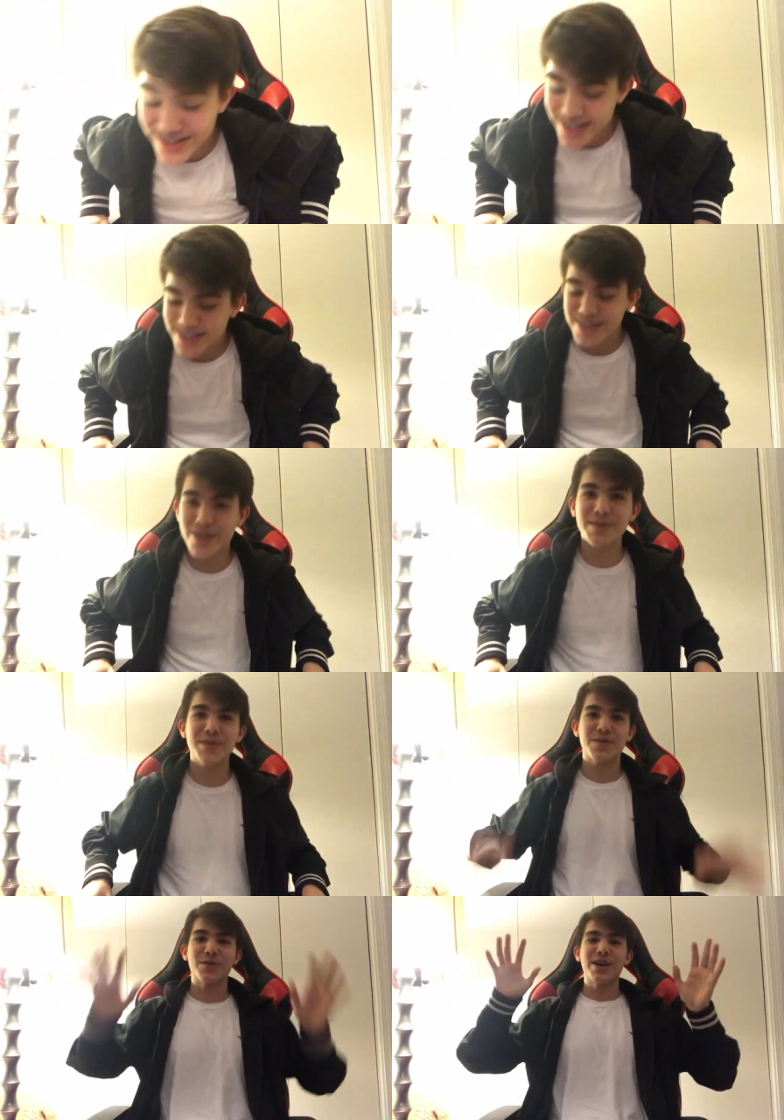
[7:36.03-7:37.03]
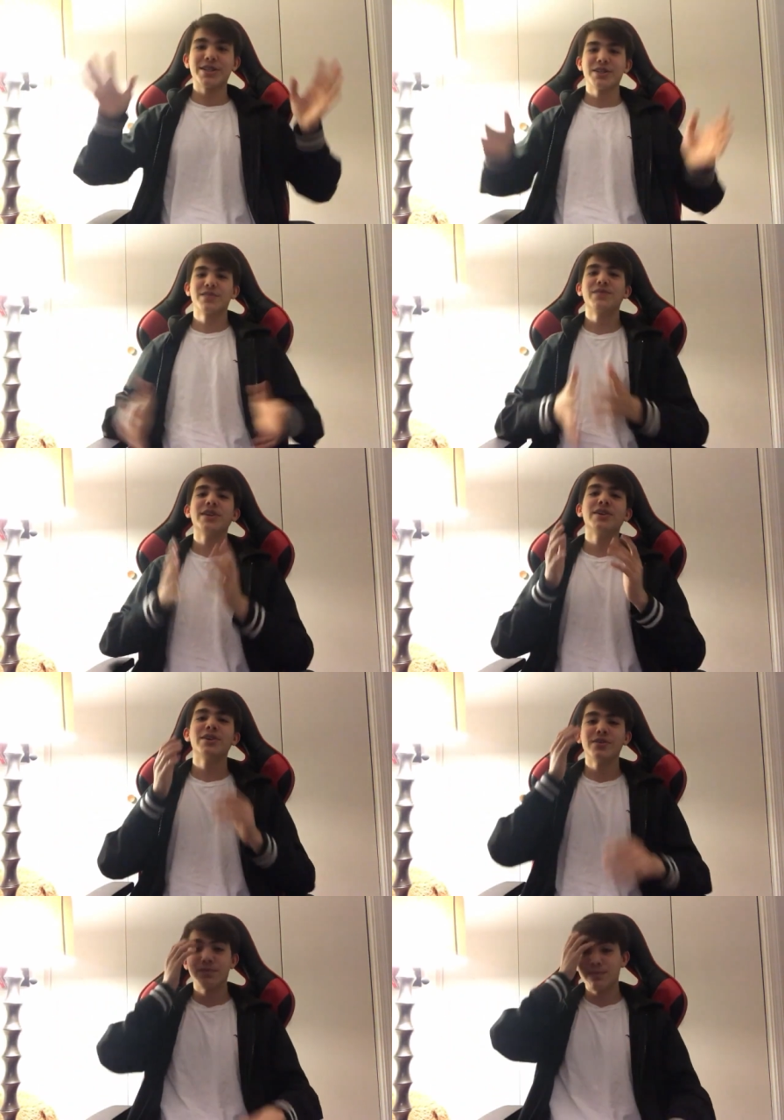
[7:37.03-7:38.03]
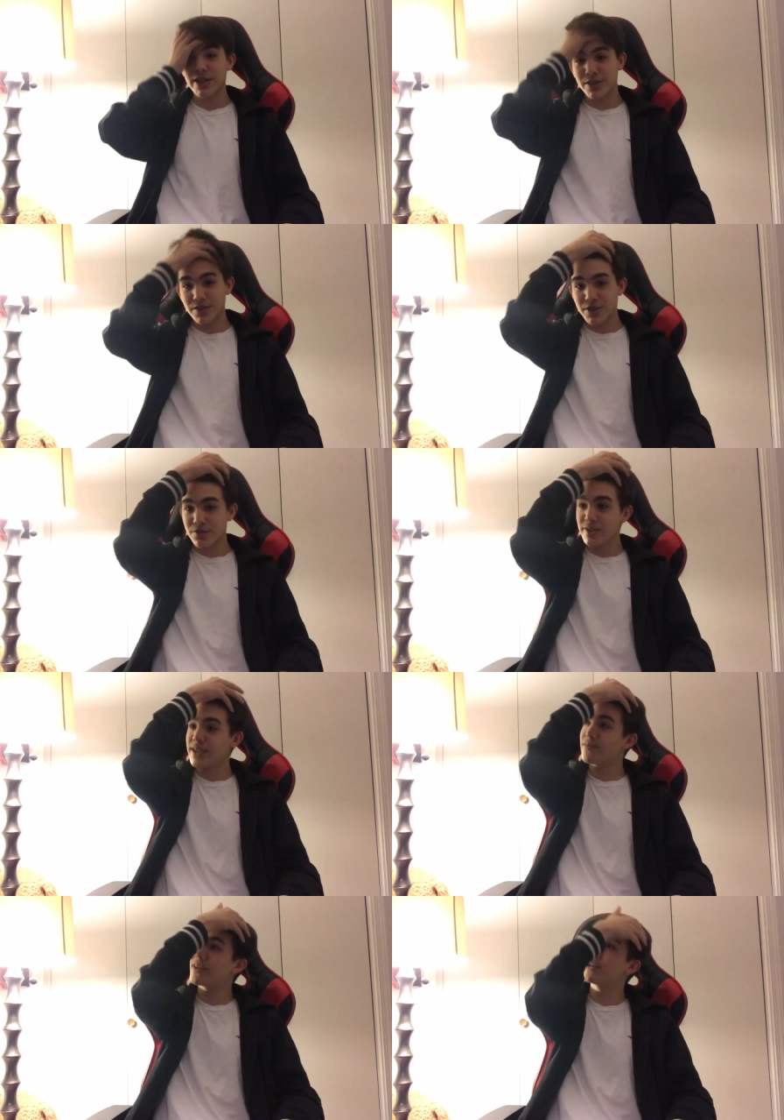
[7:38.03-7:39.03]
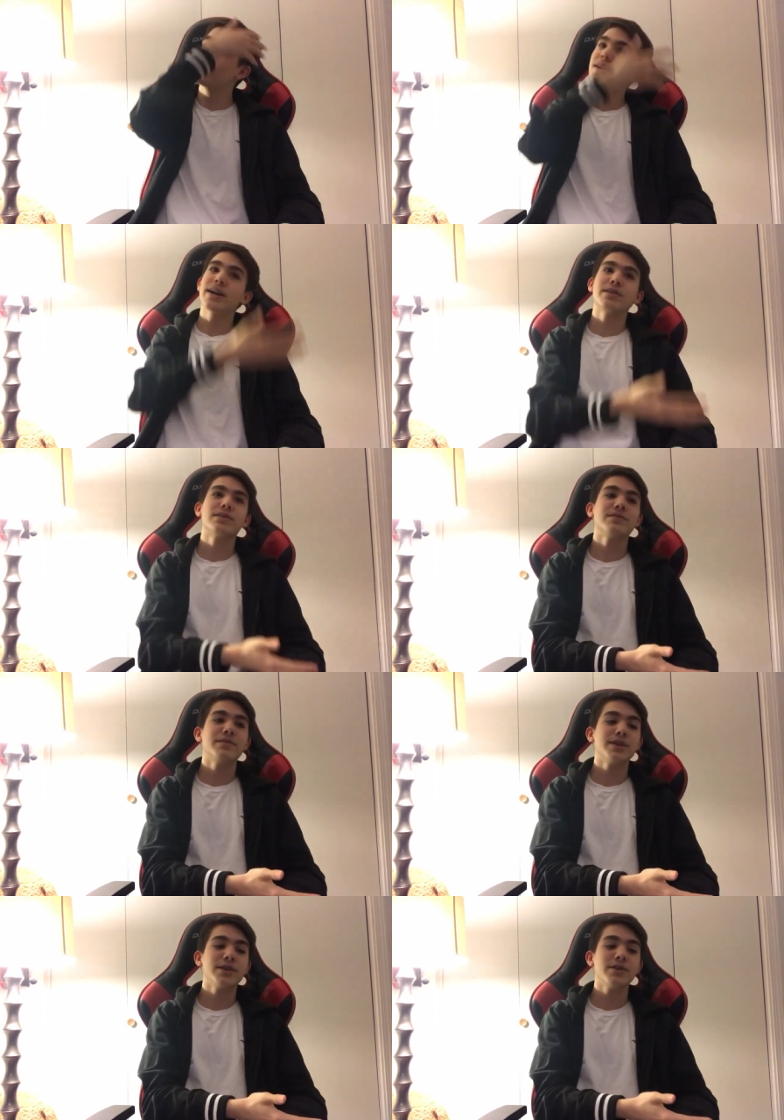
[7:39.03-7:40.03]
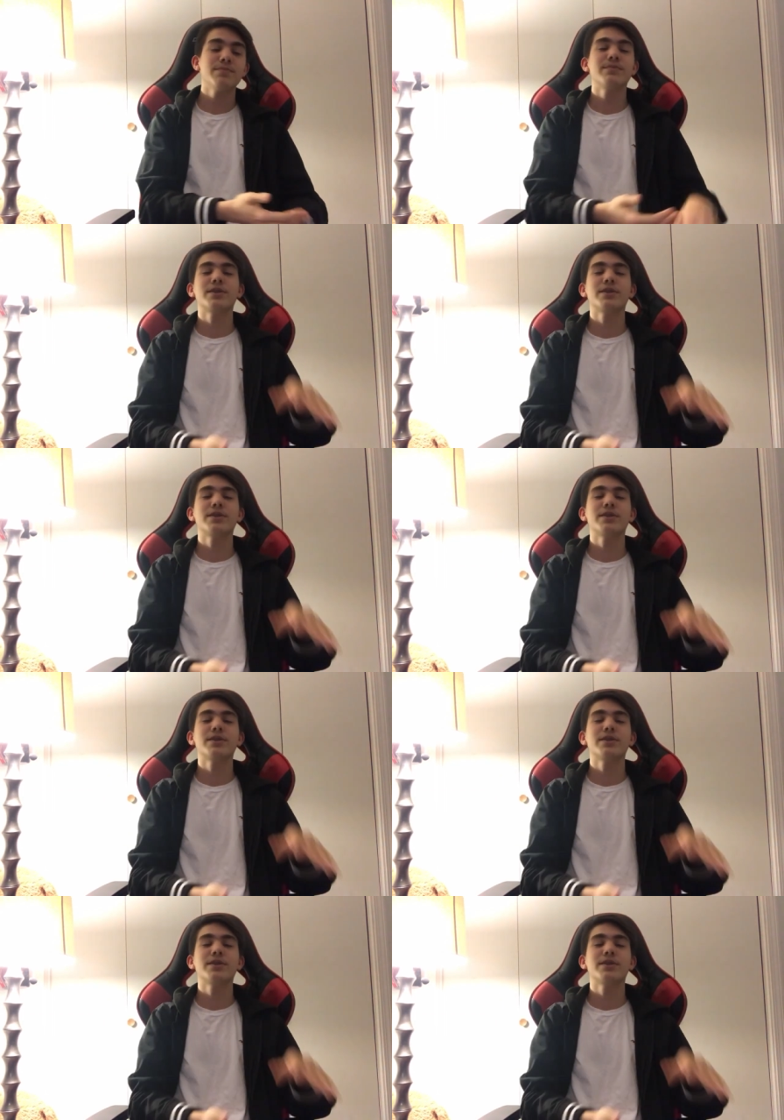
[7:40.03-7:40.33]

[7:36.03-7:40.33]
you guys so much for watching the video. Make sure to leave a like on the video.